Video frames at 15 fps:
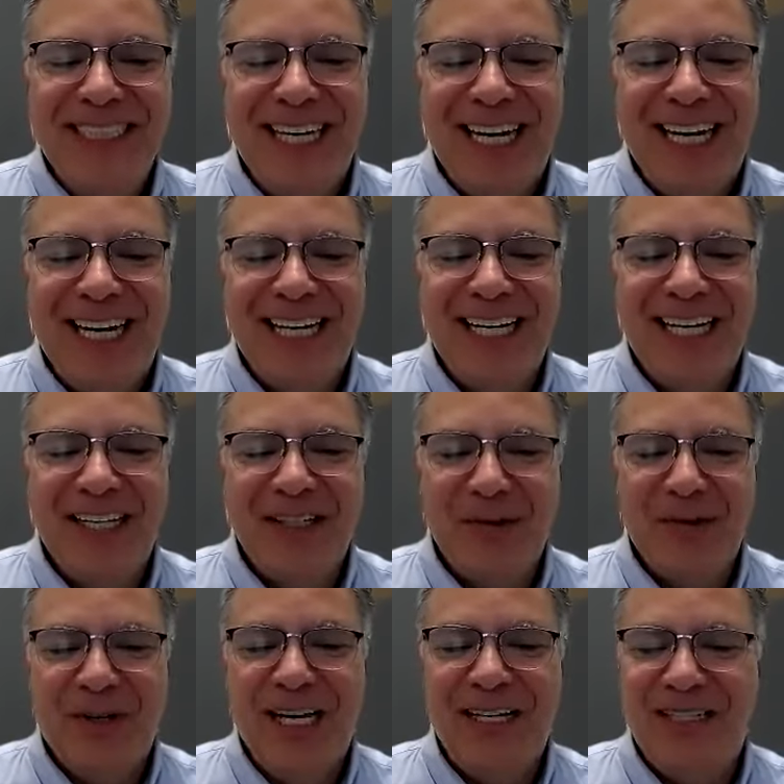
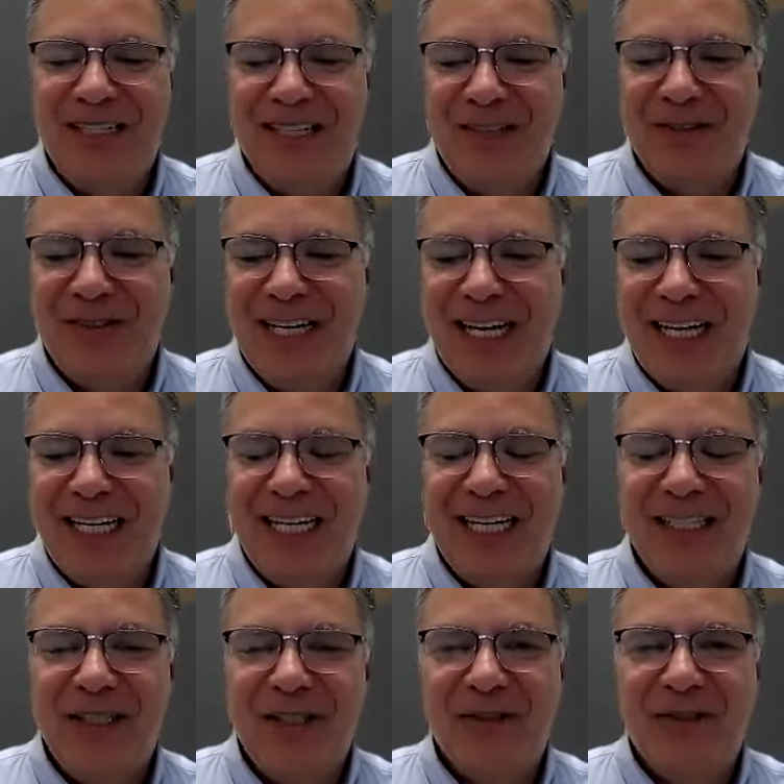Otherwise, then you got
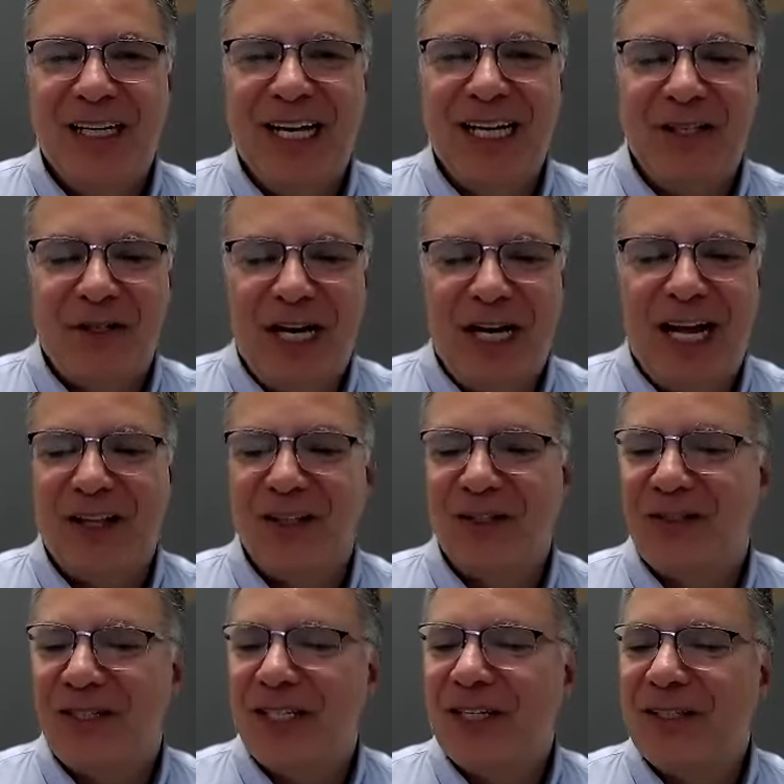a
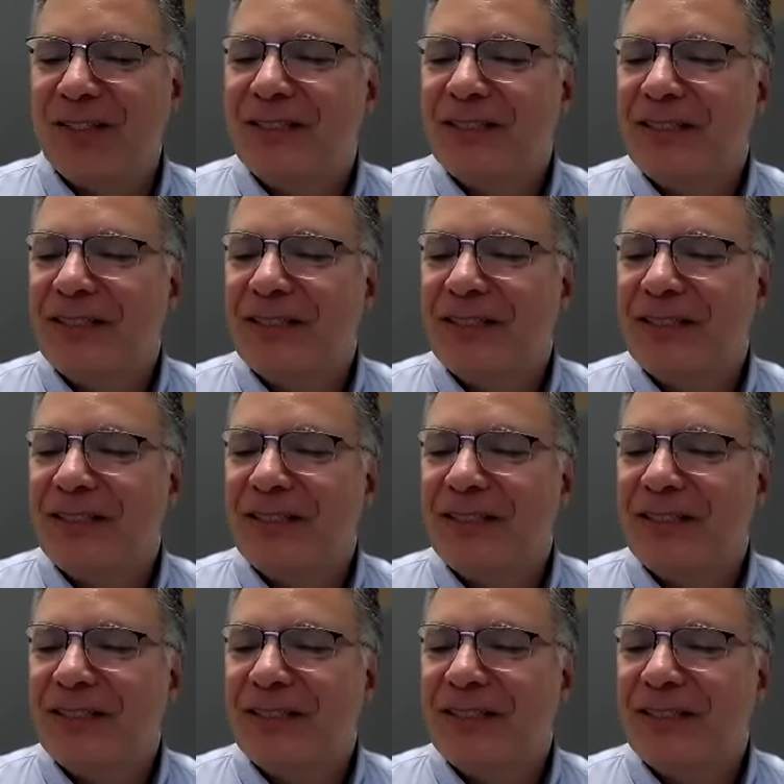challenge there.